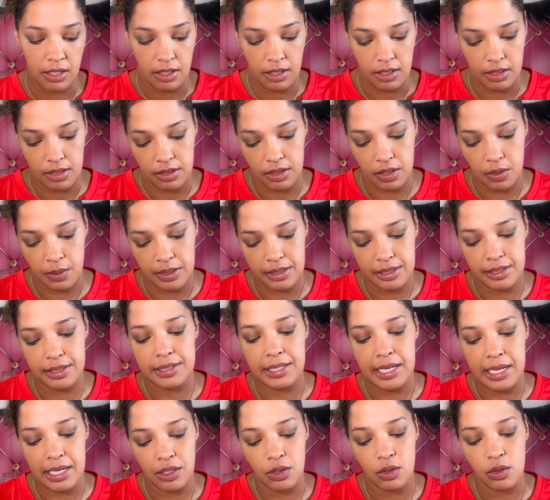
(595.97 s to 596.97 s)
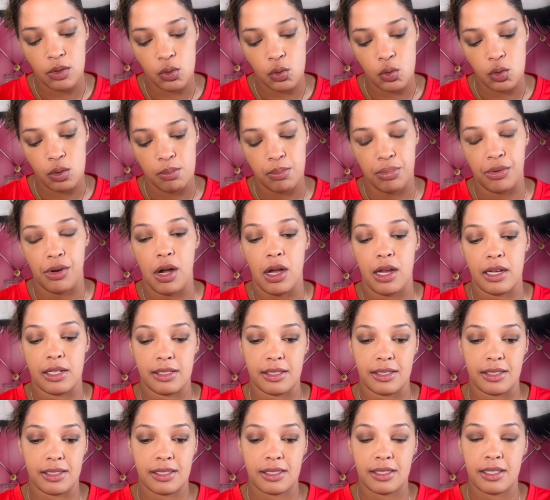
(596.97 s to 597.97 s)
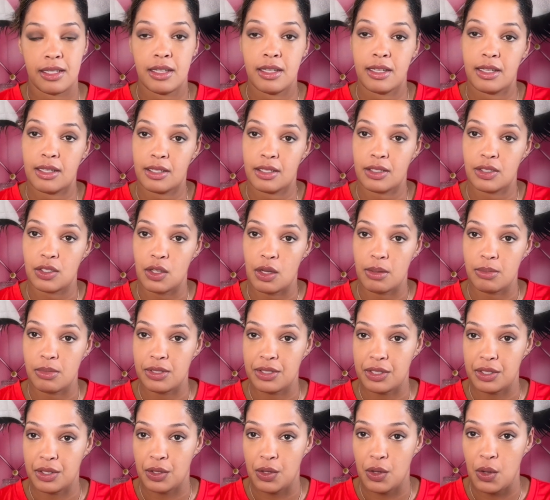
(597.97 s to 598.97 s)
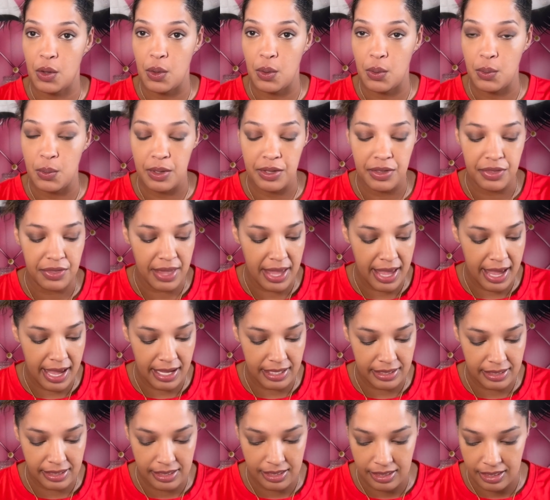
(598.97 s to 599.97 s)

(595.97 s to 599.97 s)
So it's Tan Neutral Bronze. So I'm just gonna go with that.